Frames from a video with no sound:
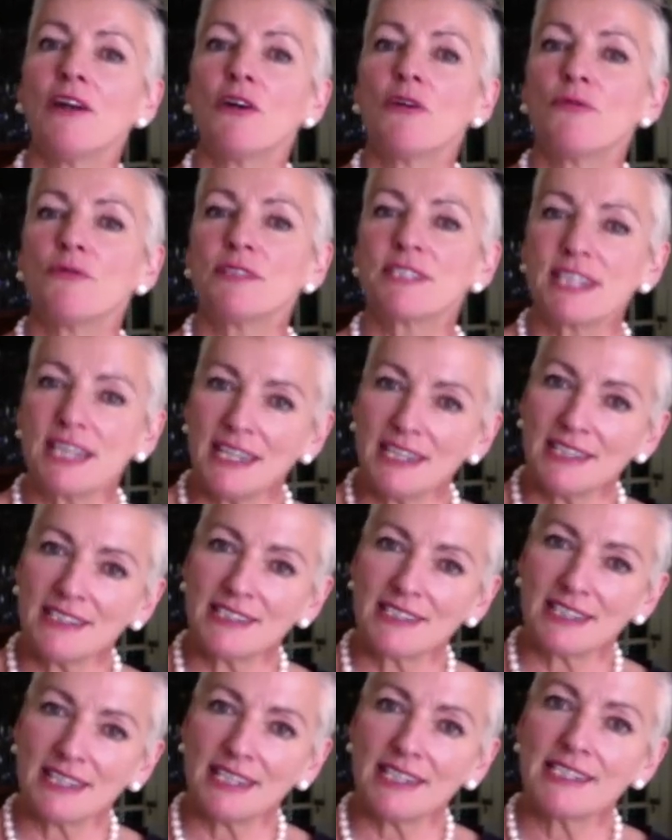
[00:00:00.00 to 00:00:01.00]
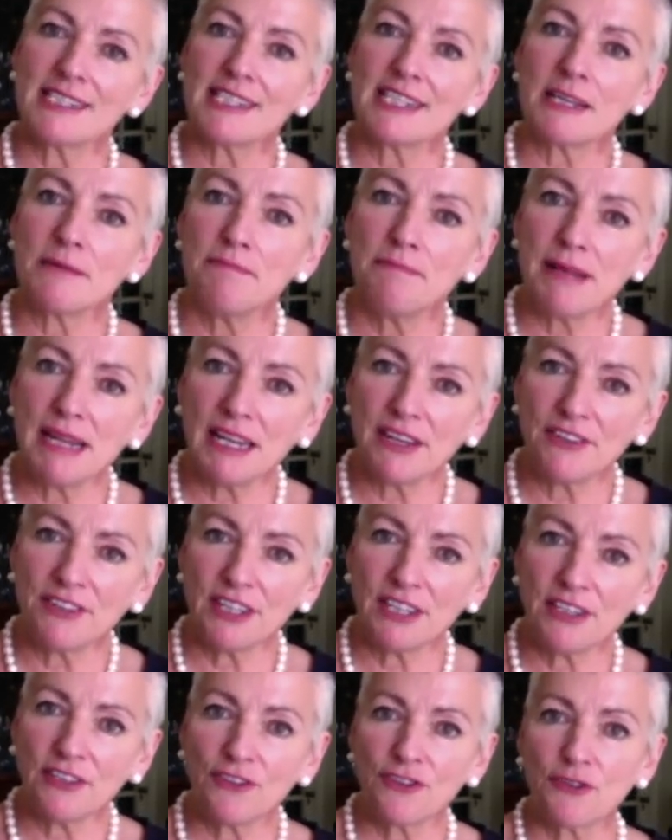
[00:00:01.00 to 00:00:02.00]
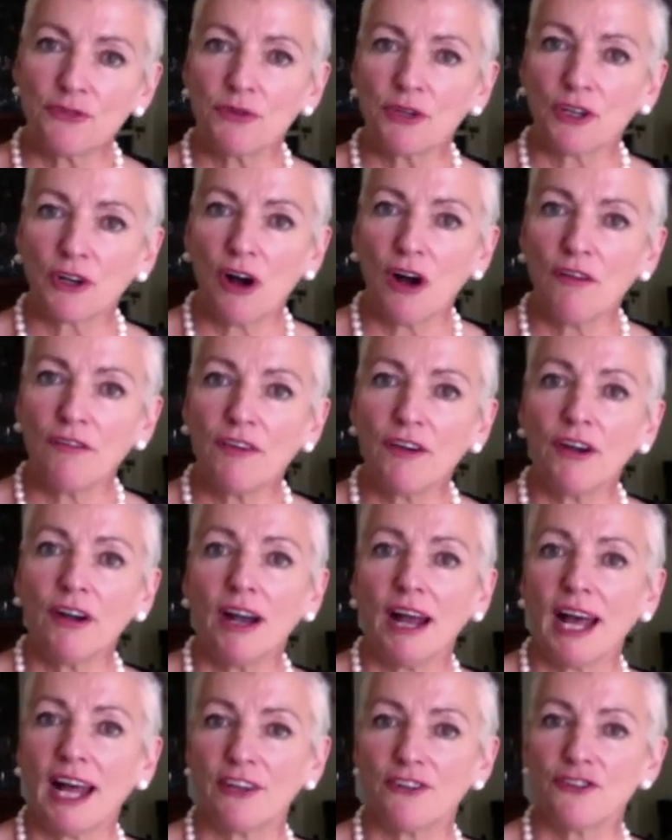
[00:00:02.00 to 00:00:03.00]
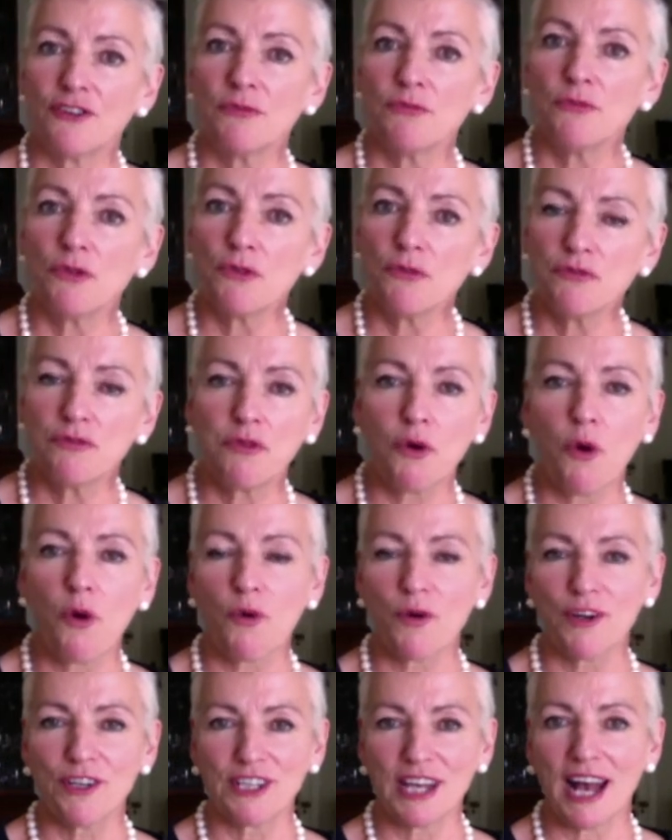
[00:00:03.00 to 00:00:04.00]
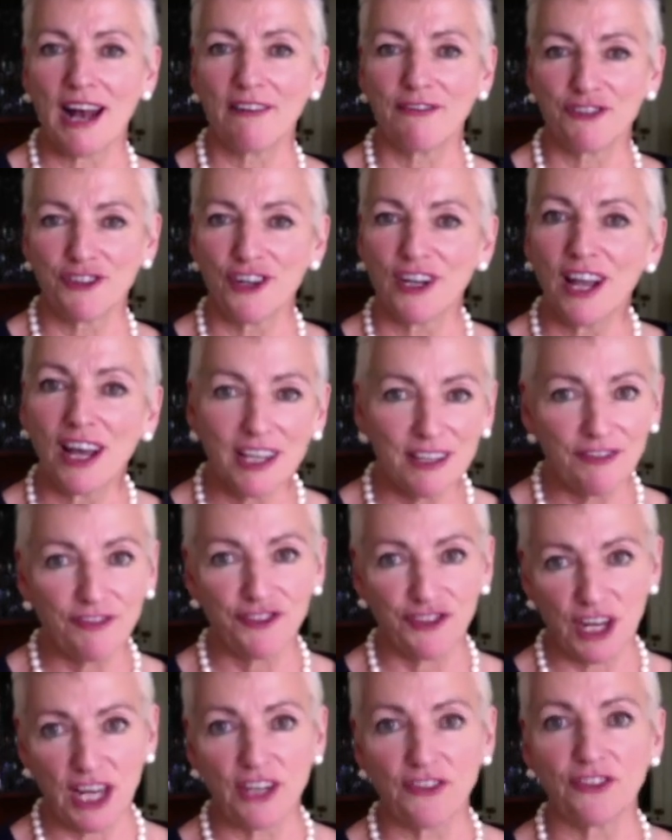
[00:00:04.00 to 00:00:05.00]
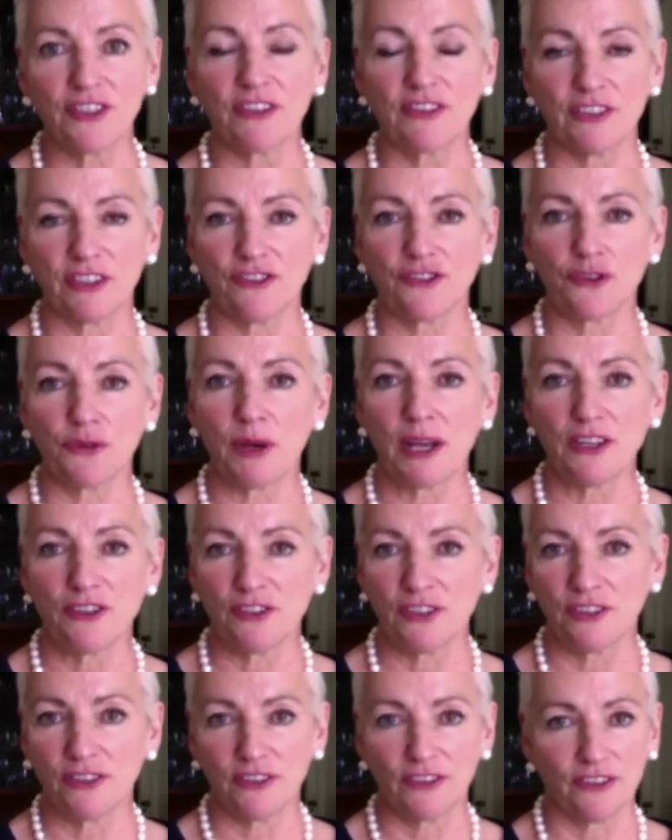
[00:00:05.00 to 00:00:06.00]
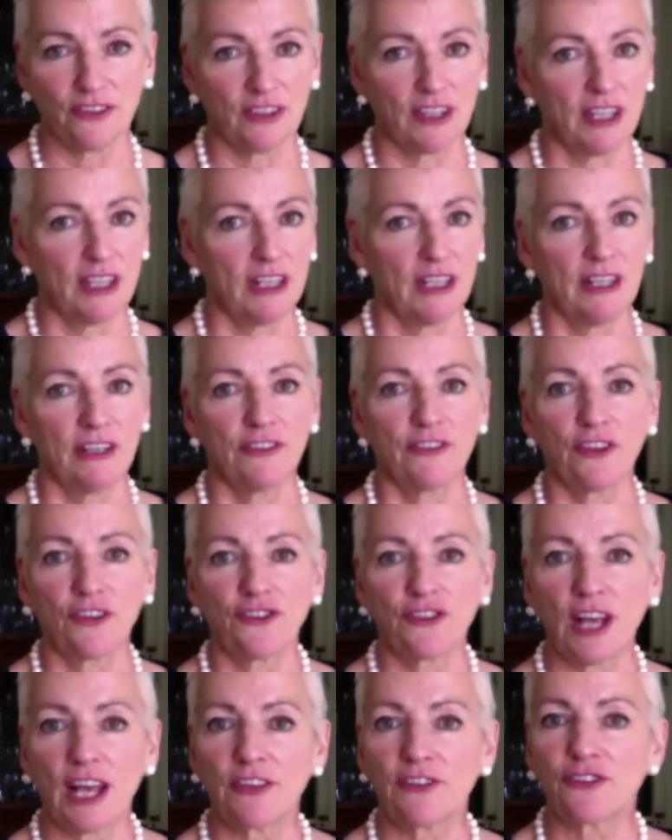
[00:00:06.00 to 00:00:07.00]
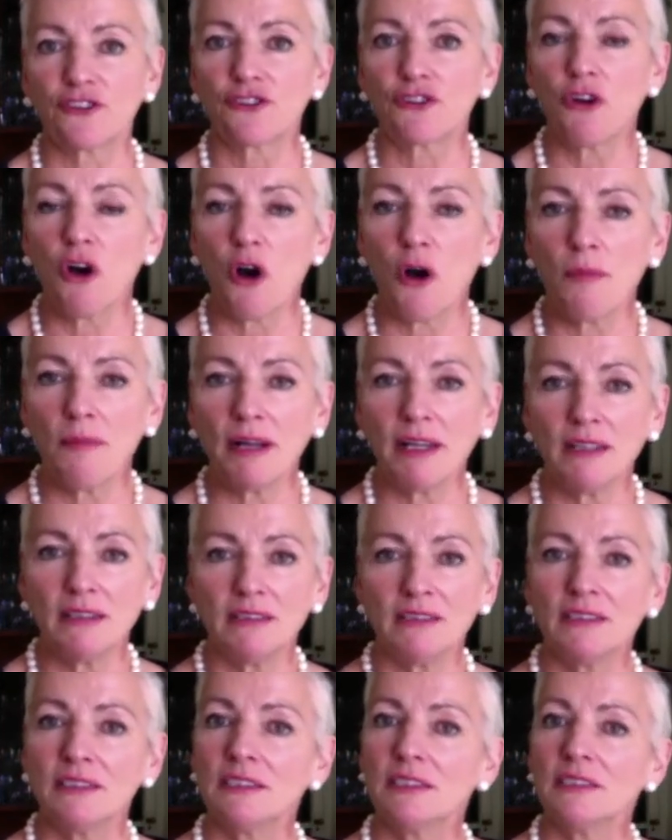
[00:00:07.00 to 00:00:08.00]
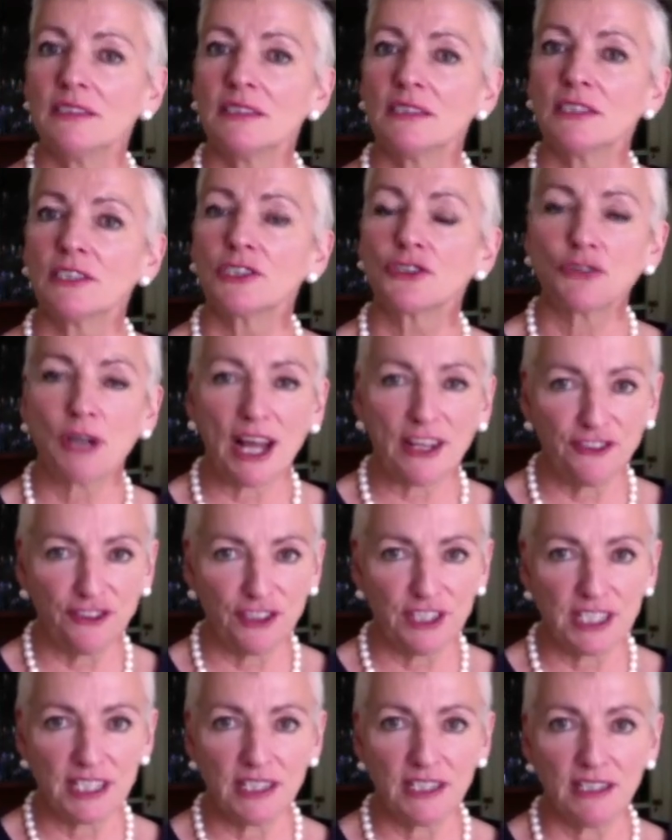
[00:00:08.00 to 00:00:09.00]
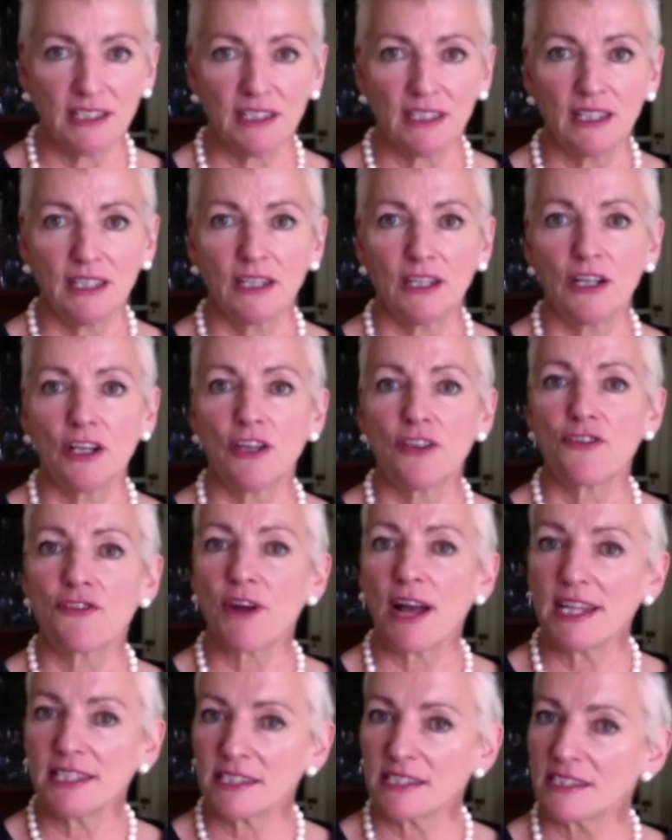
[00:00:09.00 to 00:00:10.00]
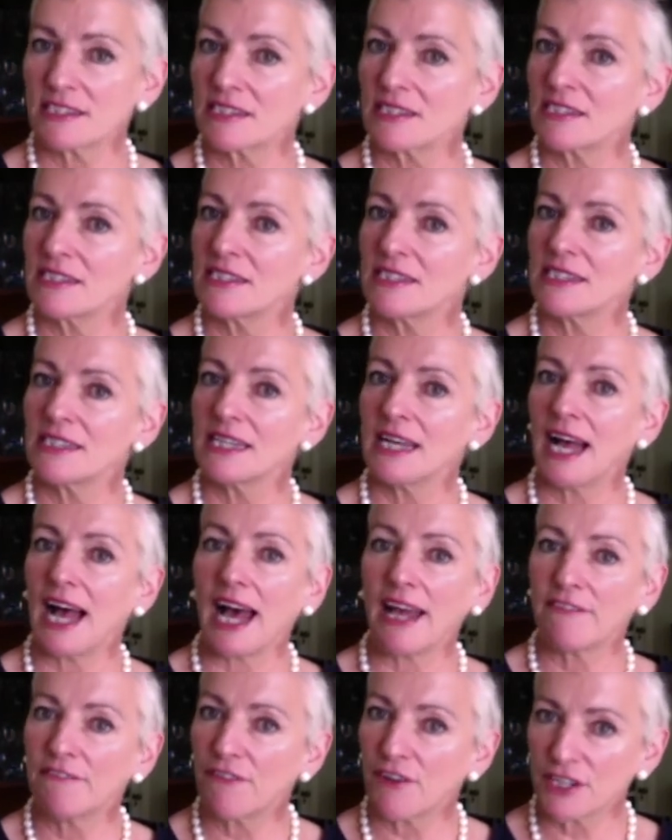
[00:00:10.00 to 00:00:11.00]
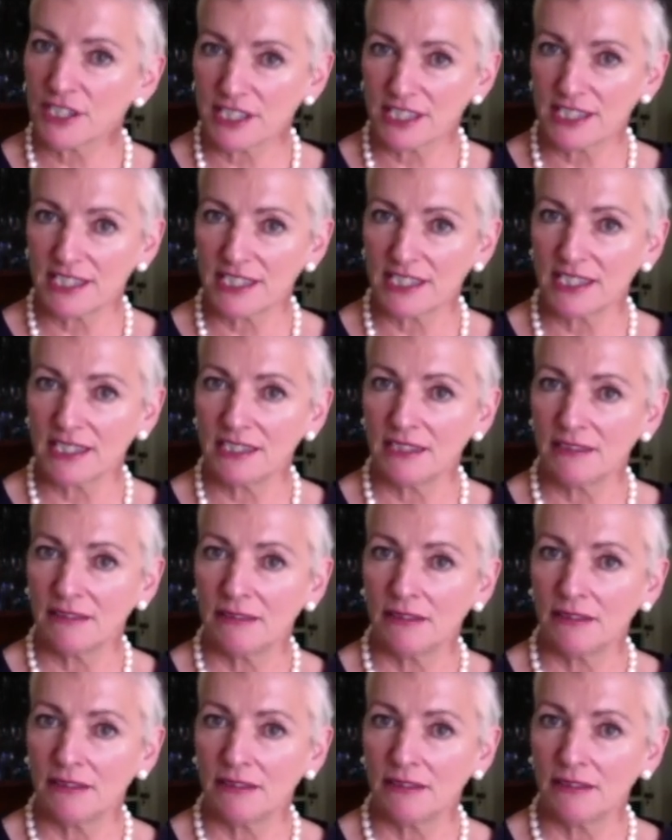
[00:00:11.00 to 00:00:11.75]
Resilience is the ability to recover and to move forward after life-changing situations, such as trauma, tragedy, threats, adversity,